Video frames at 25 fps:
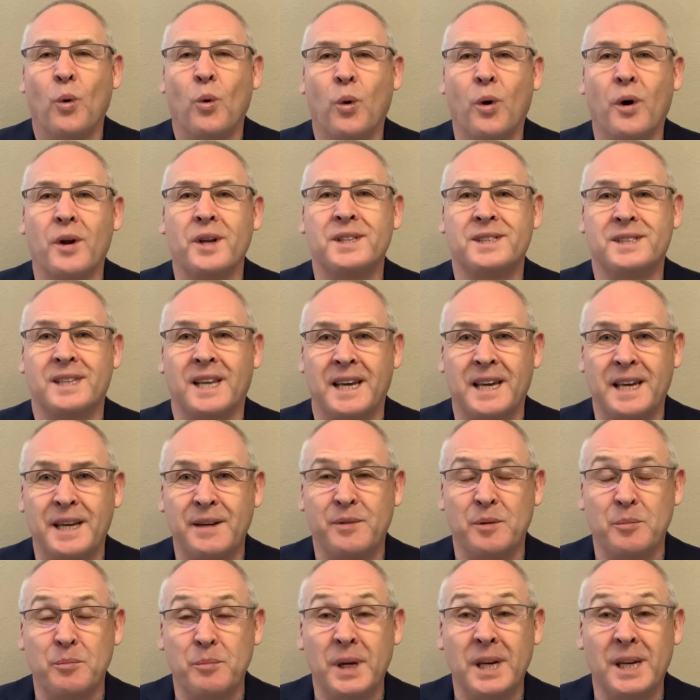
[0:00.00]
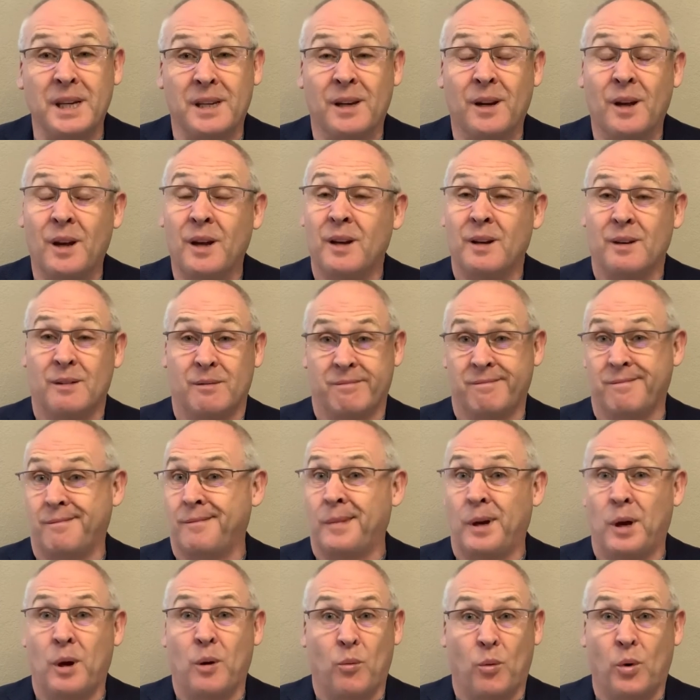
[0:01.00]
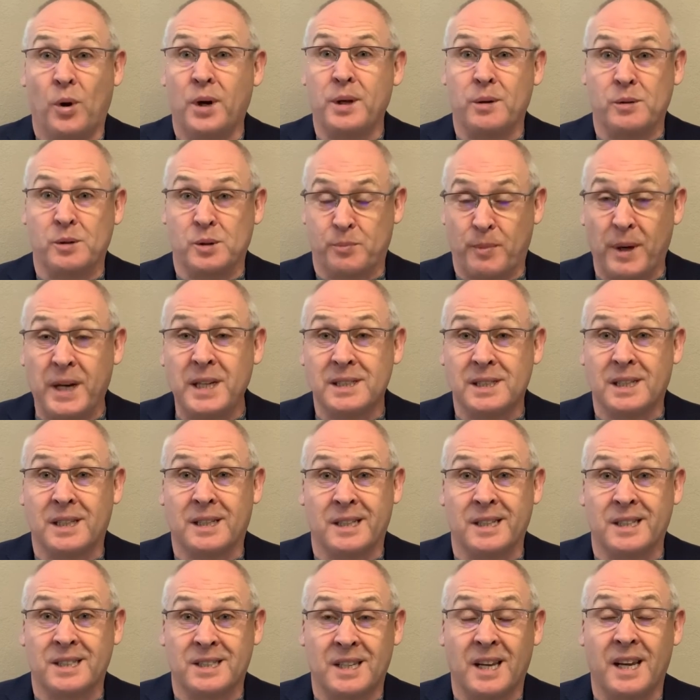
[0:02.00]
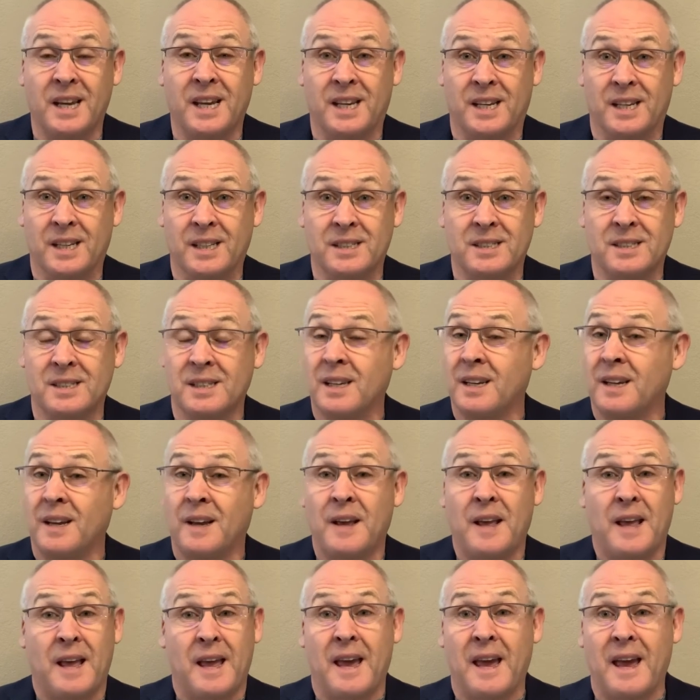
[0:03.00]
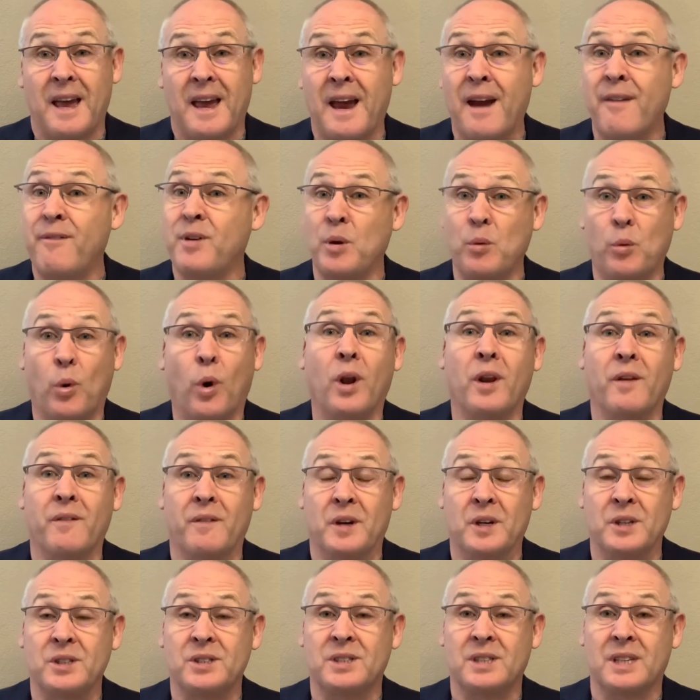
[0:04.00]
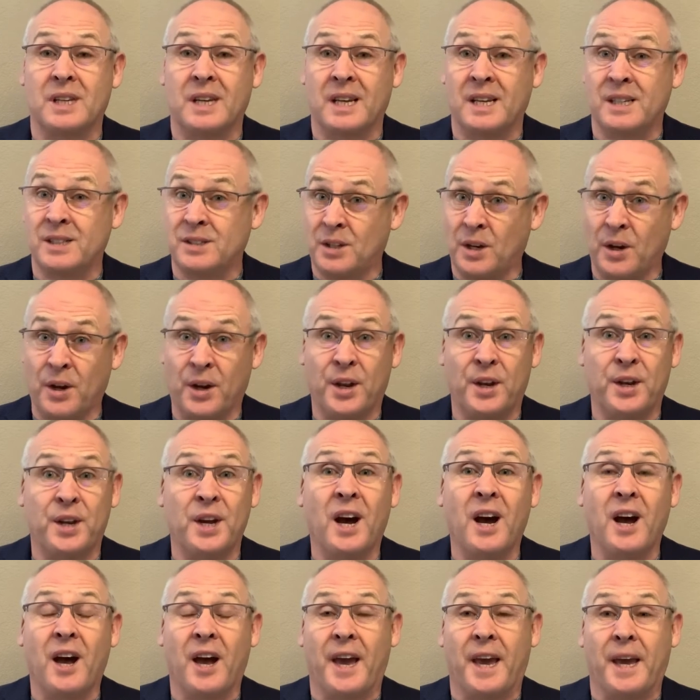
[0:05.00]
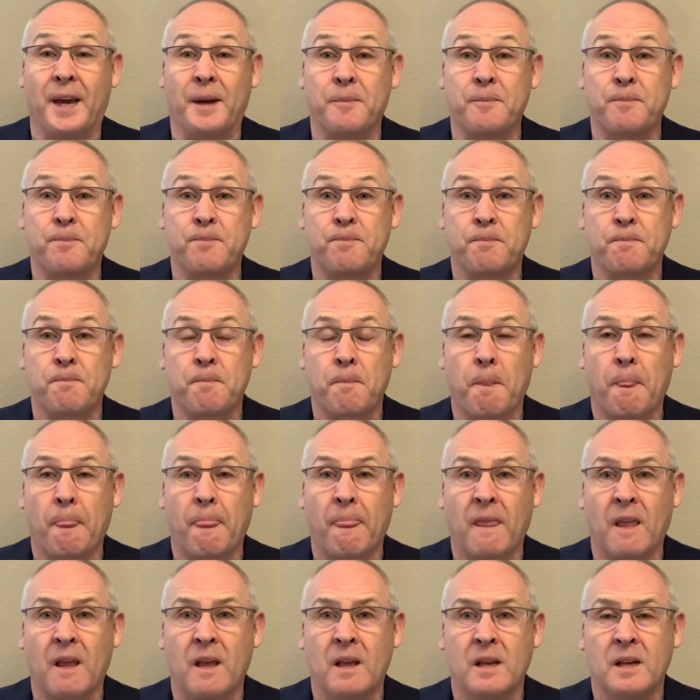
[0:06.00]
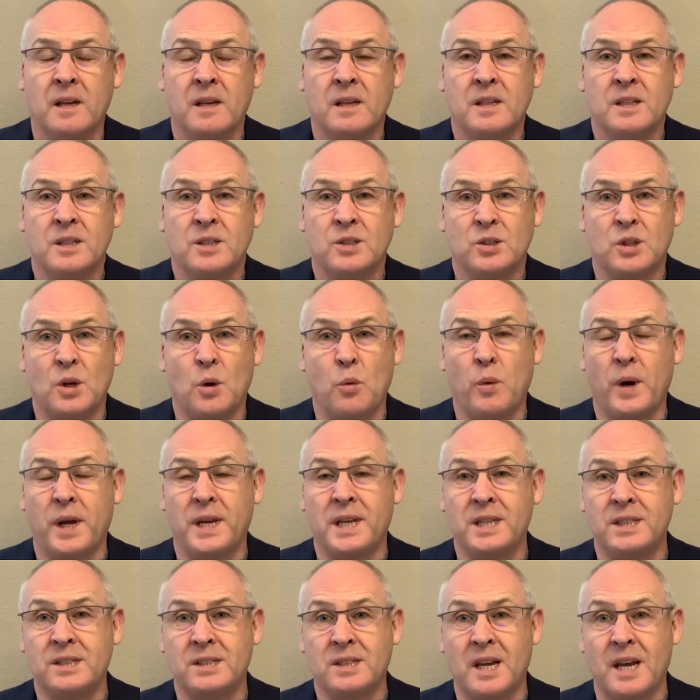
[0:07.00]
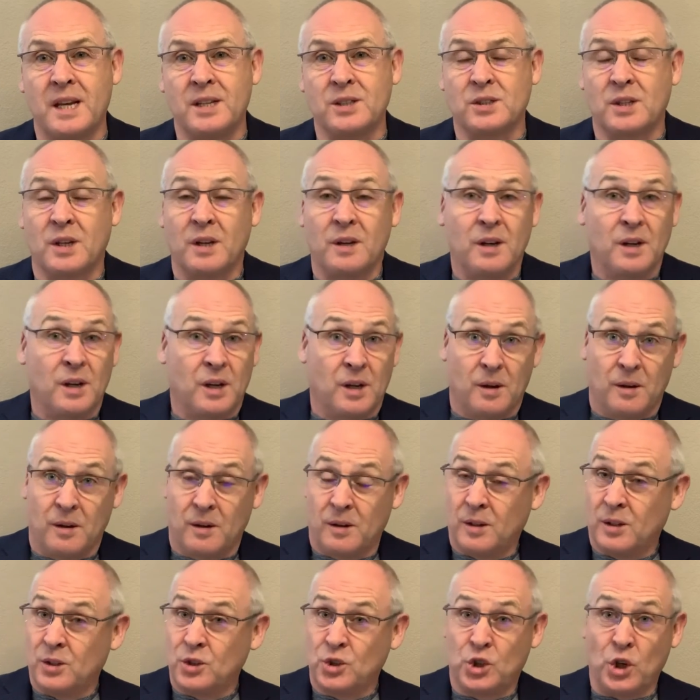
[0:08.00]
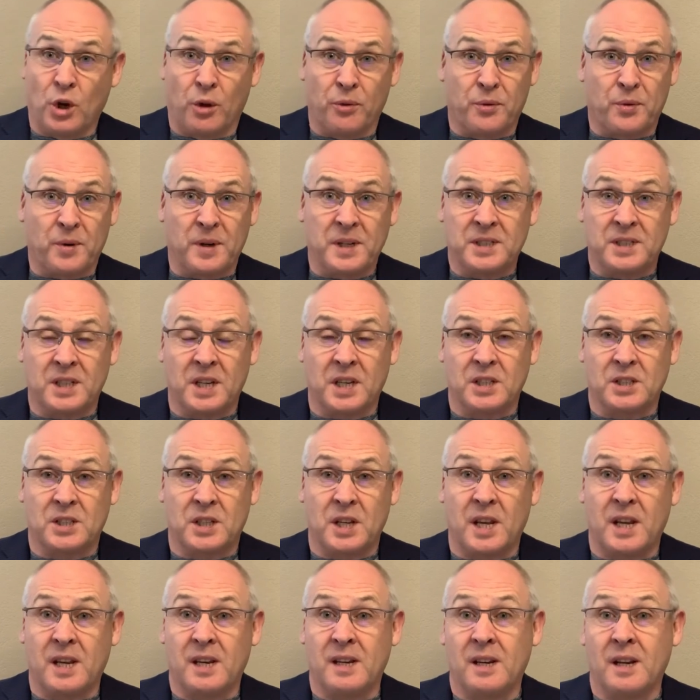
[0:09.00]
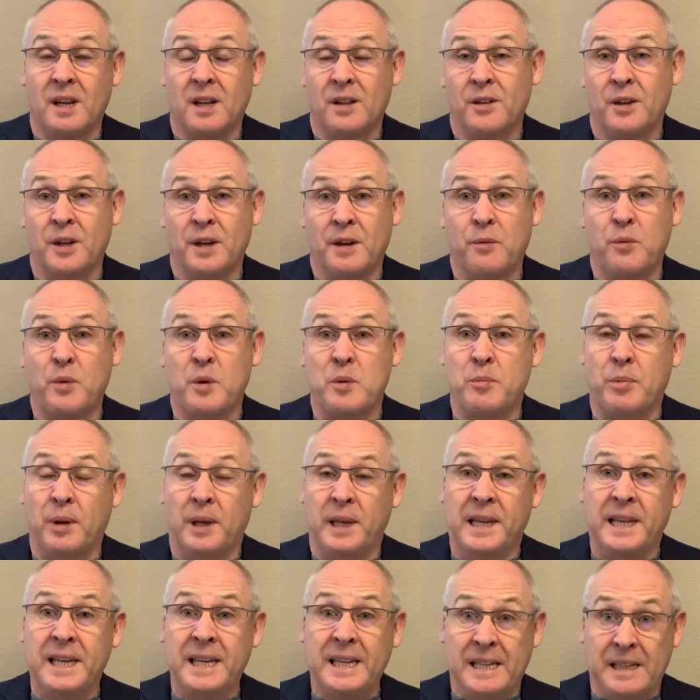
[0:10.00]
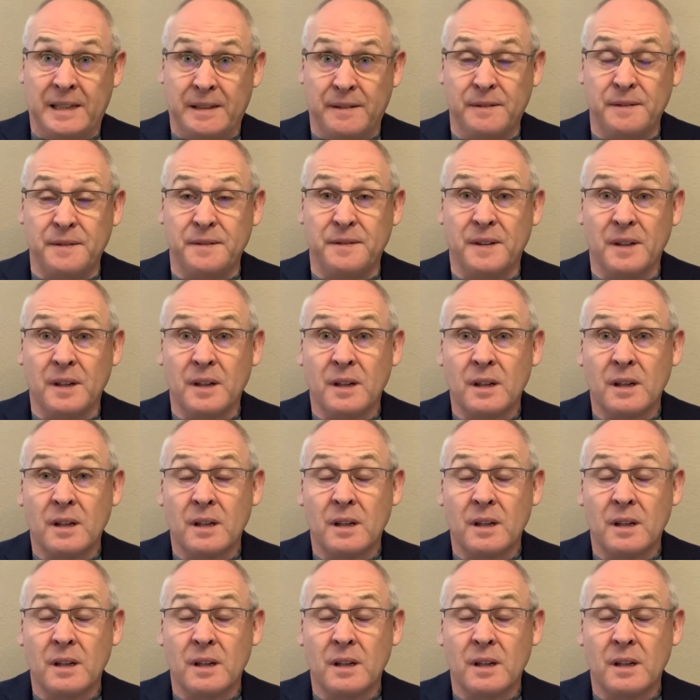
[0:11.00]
what does that even mean? What he was basically saying is, Every one of us is going to die. So when he says, John 3:16 that if we believe